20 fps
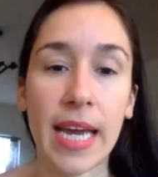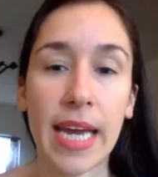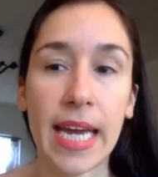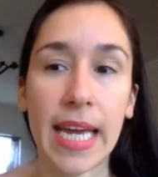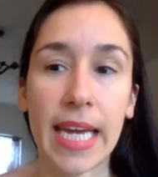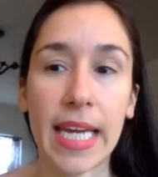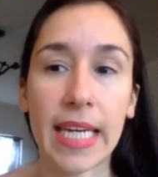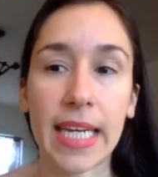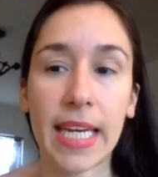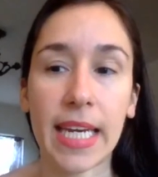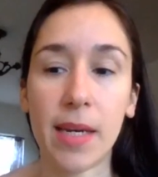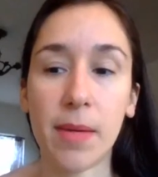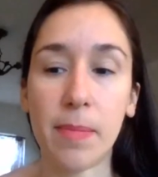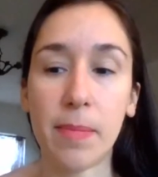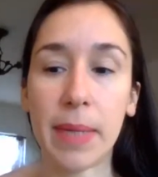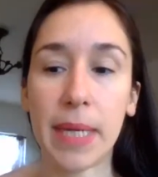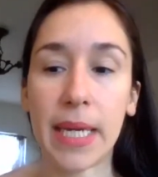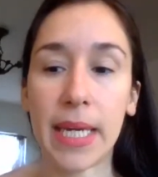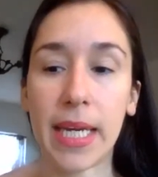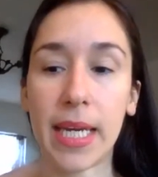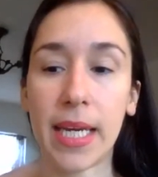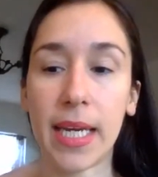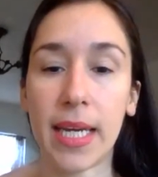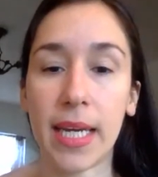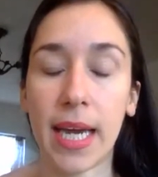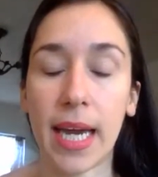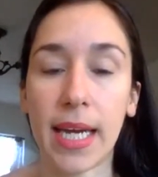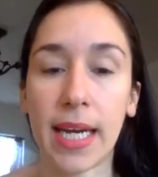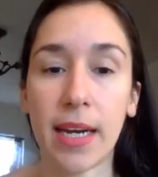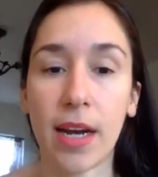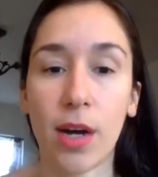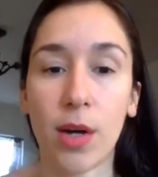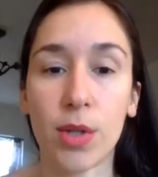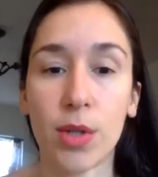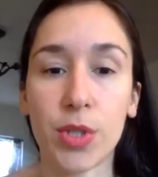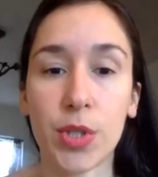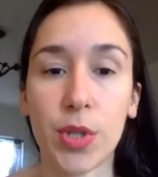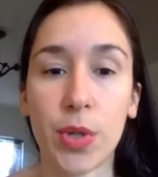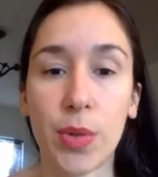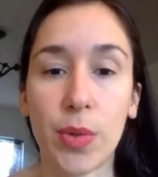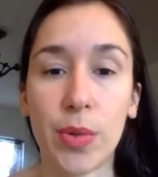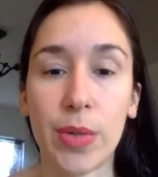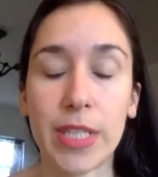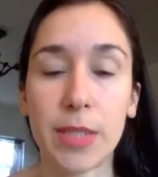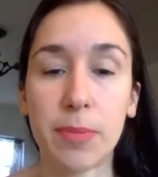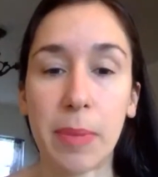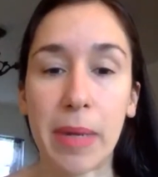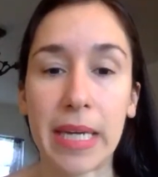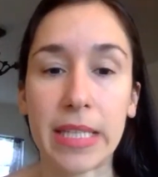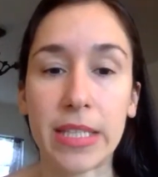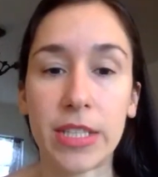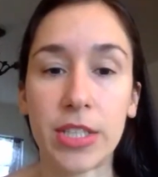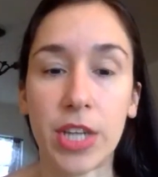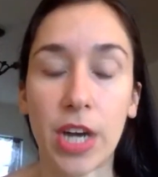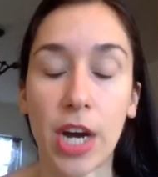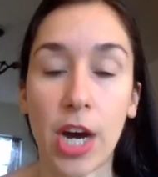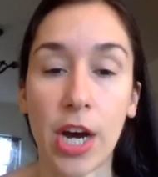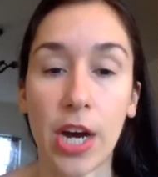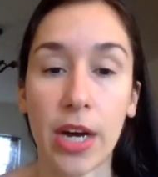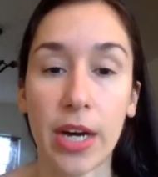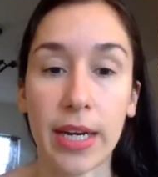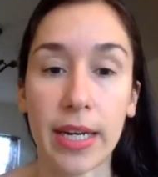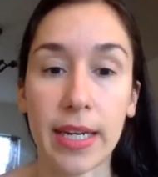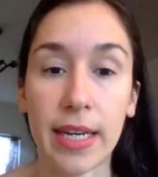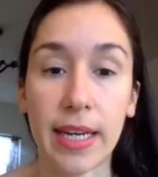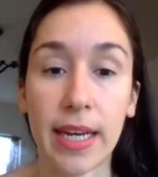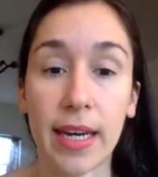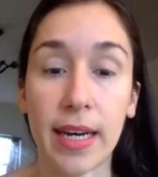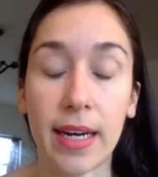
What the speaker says: it can be, and it also is based on